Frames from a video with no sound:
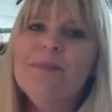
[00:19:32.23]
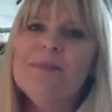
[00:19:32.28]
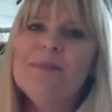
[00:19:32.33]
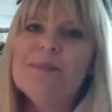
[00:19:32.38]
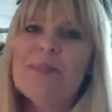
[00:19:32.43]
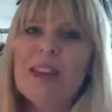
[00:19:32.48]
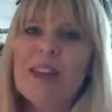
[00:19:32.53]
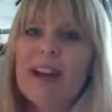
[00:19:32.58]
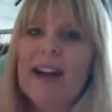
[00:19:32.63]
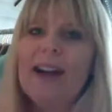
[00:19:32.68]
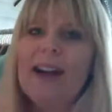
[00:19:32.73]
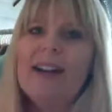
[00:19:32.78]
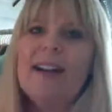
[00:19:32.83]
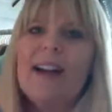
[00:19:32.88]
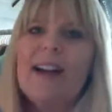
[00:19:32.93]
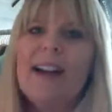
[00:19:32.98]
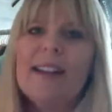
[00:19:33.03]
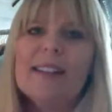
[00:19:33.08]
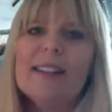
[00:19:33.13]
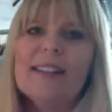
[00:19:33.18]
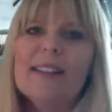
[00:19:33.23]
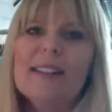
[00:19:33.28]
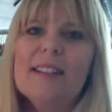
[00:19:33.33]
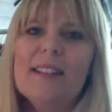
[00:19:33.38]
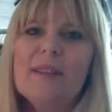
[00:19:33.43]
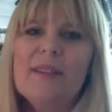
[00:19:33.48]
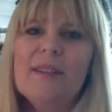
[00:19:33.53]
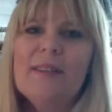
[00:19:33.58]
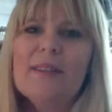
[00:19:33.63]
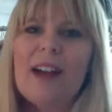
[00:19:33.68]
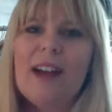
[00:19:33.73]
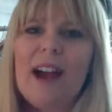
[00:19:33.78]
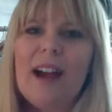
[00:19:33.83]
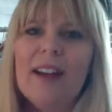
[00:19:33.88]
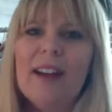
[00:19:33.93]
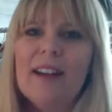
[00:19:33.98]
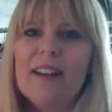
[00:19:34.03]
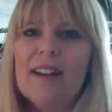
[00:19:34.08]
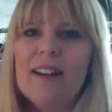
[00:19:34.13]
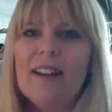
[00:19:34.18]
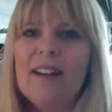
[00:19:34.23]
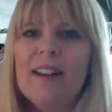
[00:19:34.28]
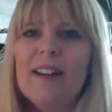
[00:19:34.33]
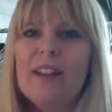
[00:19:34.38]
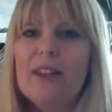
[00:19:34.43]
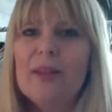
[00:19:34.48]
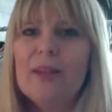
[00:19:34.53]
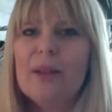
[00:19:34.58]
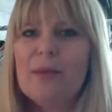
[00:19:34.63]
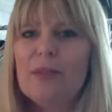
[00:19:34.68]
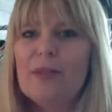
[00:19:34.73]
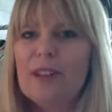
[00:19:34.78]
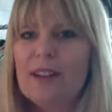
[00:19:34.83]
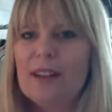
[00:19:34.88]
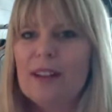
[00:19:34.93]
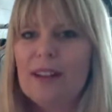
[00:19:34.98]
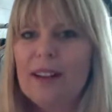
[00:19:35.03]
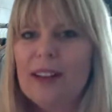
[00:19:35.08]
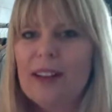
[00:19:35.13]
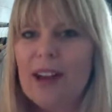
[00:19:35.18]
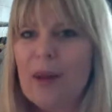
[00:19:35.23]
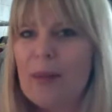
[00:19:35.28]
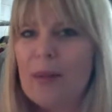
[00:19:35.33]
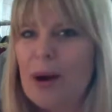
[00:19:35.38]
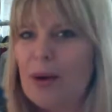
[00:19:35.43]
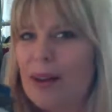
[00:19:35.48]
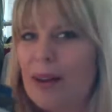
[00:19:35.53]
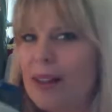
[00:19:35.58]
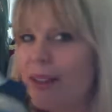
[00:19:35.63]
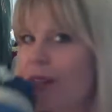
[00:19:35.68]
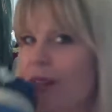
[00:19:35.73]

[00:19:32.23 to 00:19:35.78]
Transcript: All right, we've got 3 more and a bonus.